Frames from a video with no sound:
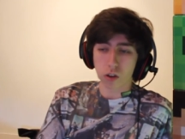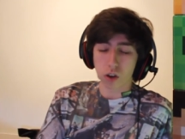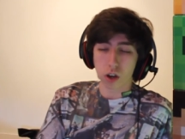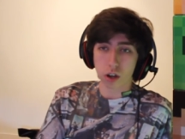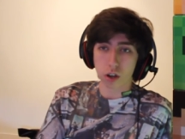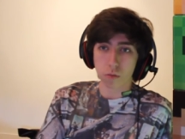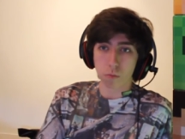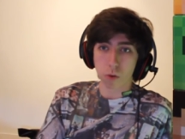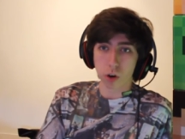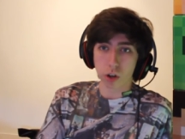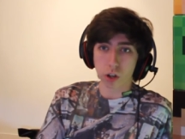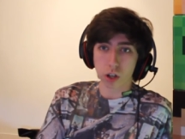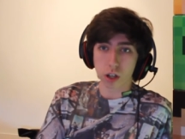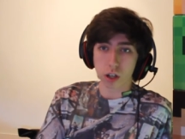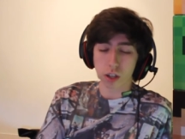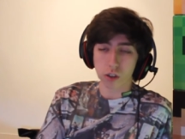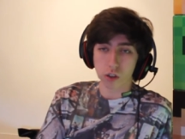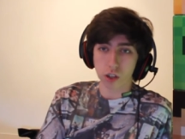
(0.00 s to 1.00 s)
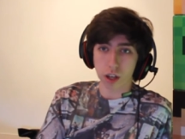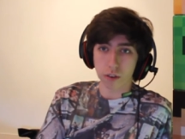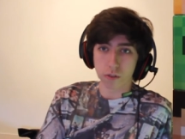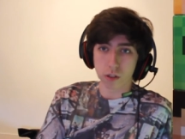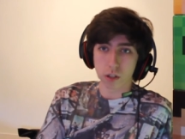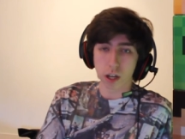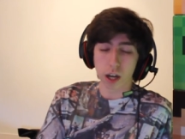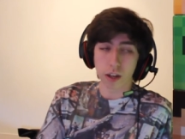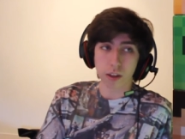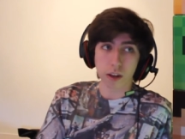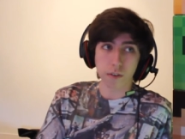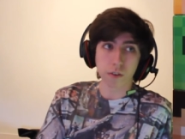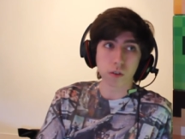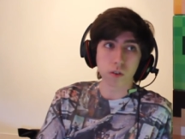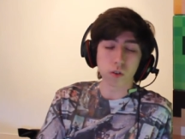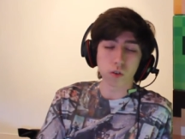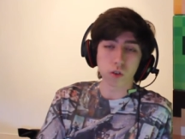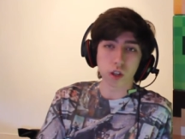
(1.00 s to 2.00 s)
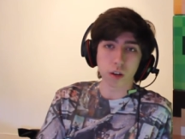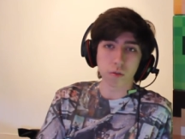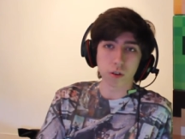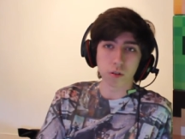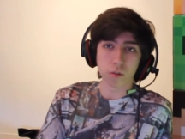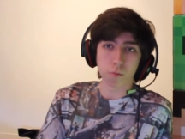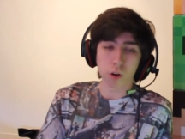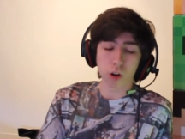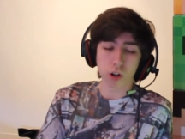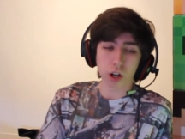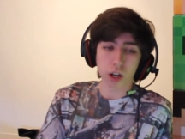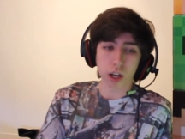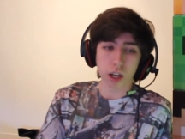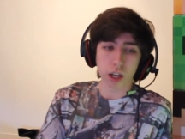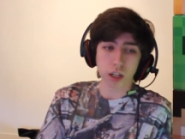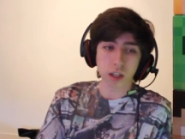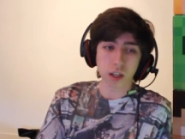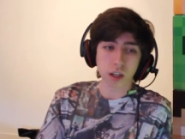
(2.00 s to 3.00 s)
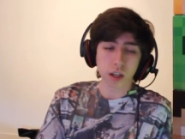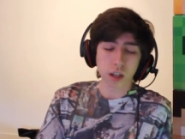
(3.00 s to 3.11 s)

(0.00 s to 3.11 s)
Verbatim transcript: on Mario Kart 7. I'll definitely do some on Mario Kart 8.